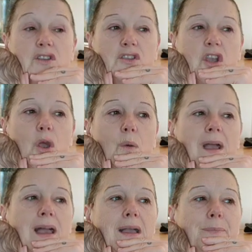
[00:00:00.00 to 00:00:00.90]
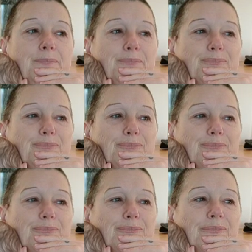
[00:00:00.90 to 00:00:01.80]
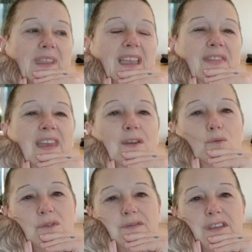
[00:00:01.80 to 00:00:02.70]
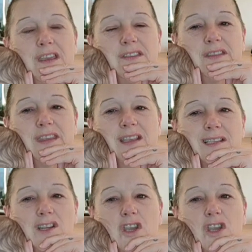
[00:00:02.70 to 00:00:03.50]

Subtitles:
So, and then all of the other things,